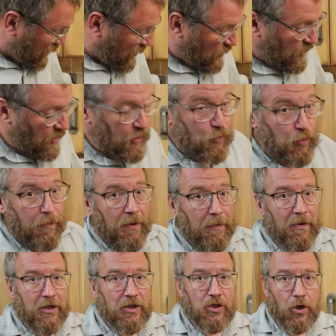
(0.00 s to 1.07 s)
This would be
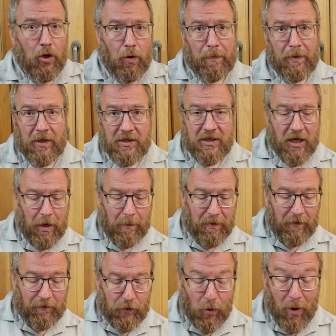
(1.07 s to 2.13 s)
my top tip
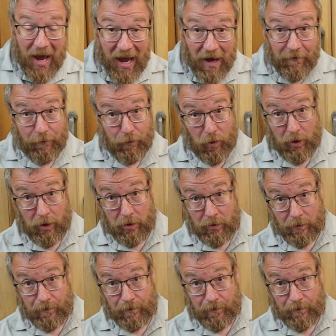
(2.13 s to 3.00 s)
if you have one.